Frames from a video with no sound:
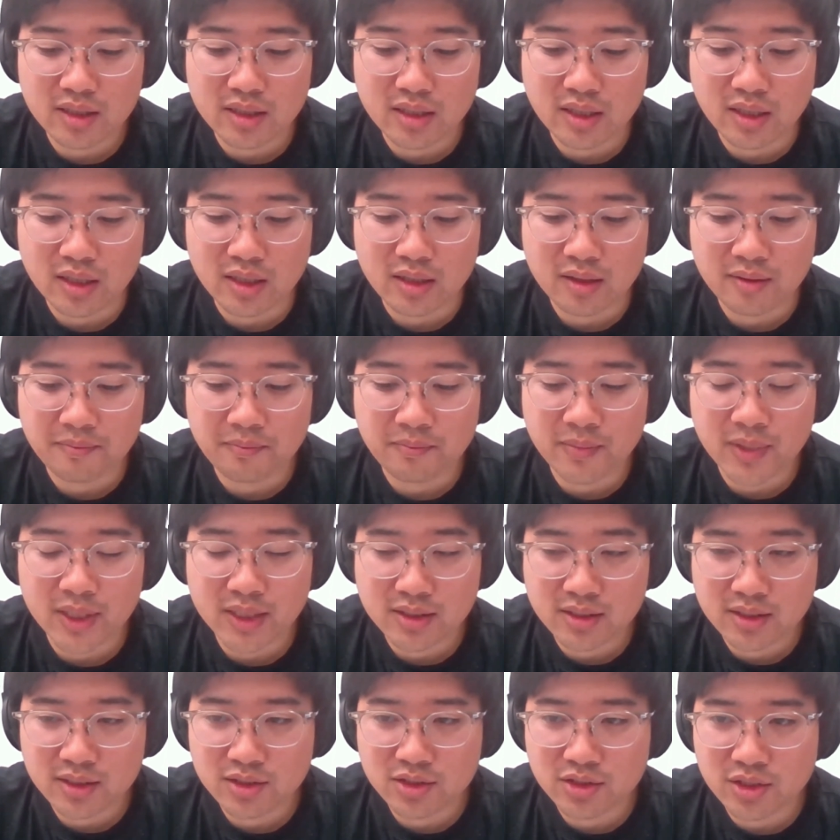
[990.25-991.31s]

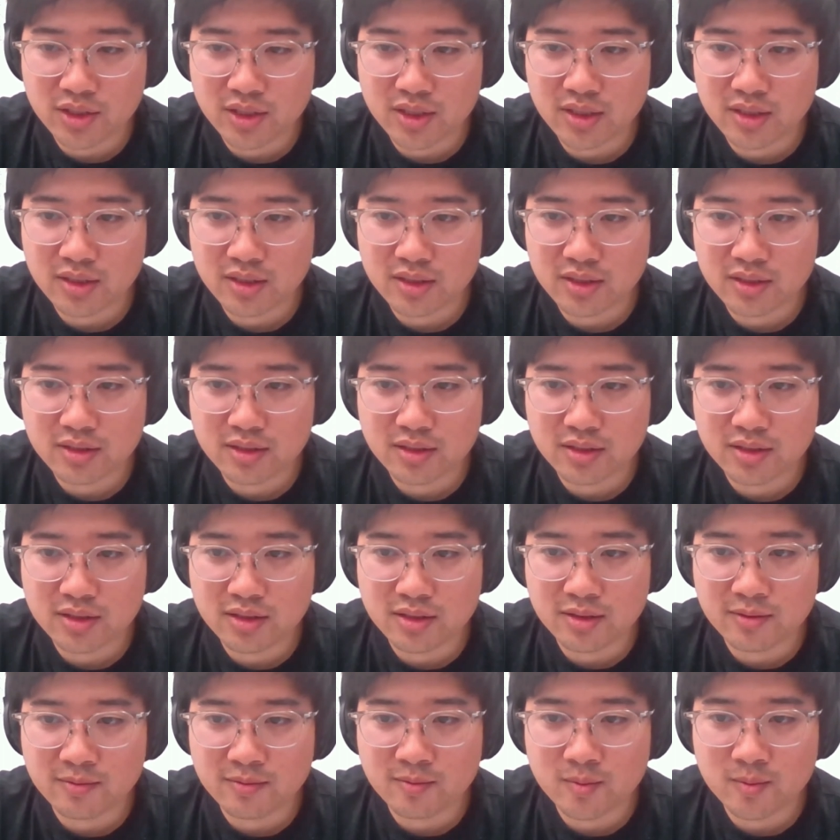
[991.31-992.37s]
messaging
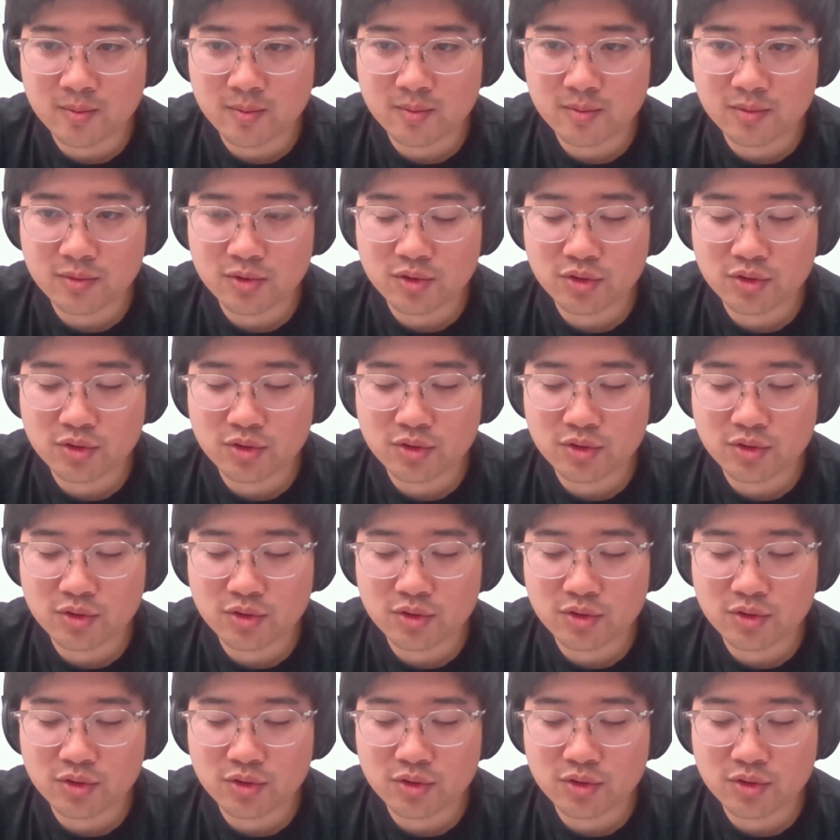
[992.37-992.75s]
system